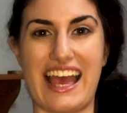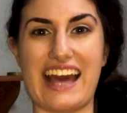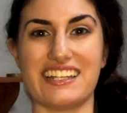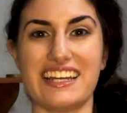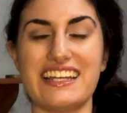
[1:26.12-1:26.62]

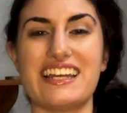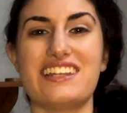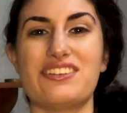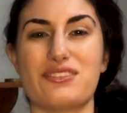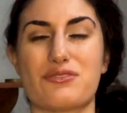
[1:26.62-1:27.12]
L A and
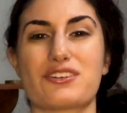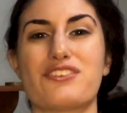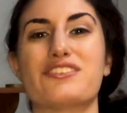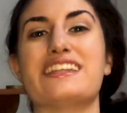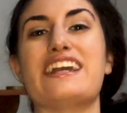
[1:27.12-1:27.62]
New York
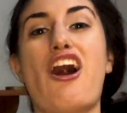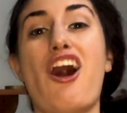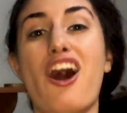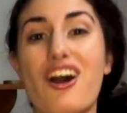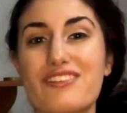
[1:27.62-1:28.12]
are the
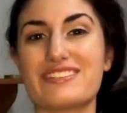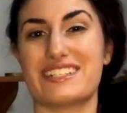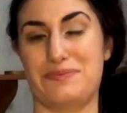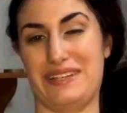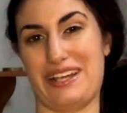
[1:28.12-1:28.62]

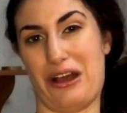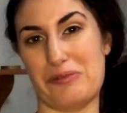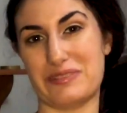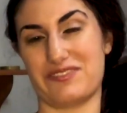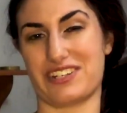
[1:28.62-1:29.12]
obvious big
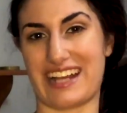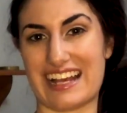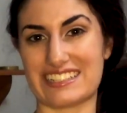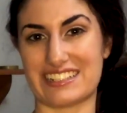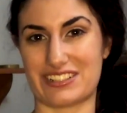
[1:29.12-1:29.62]
hubs for
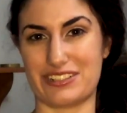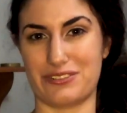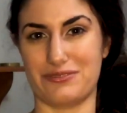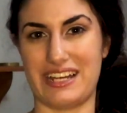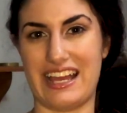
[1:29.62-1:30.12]
cast and
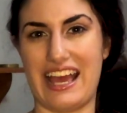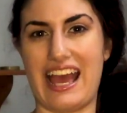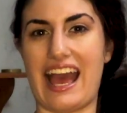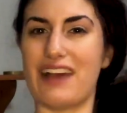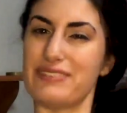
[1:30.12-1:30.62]
crew.
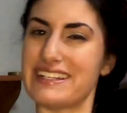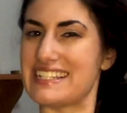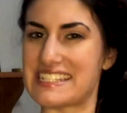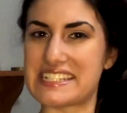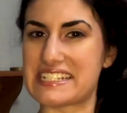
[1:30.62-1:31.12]
How
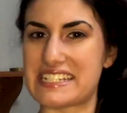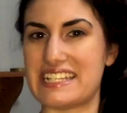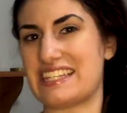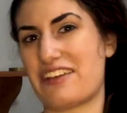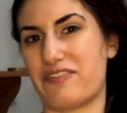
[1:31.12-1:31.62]
easily can
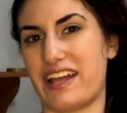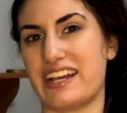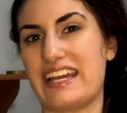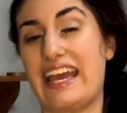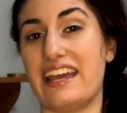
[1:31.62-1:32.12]
they
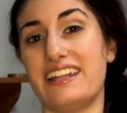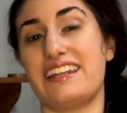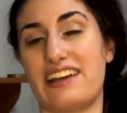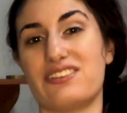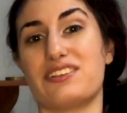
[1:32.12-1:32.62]
fly in and
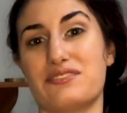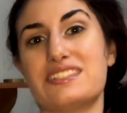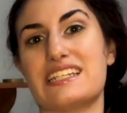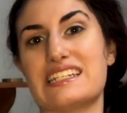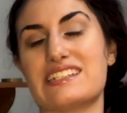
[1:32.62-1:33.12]
out of those
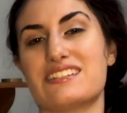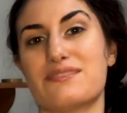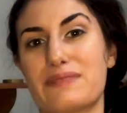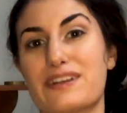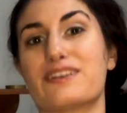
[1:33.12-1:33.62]
cities to
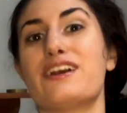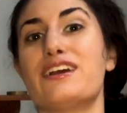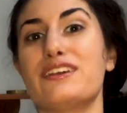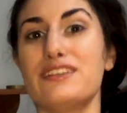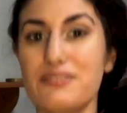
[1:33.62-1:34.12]
where
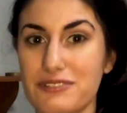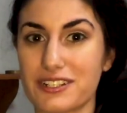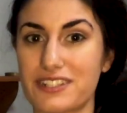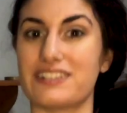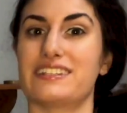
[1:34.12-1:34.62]
you are
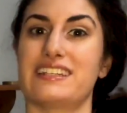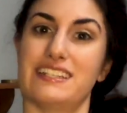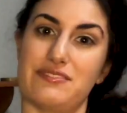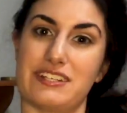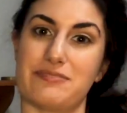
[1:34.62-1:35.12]
currently
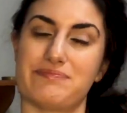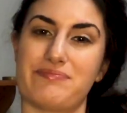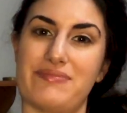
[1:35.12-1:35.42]
living?